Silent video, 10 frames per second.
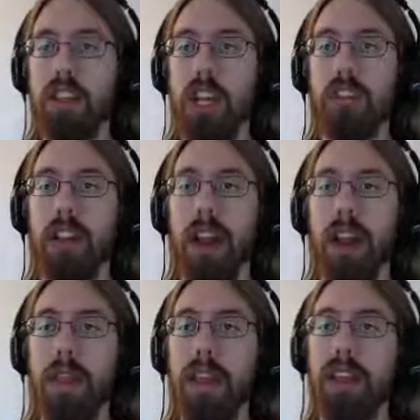changed a
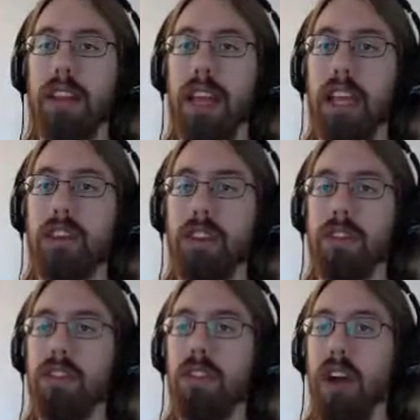lot of things. Like, it just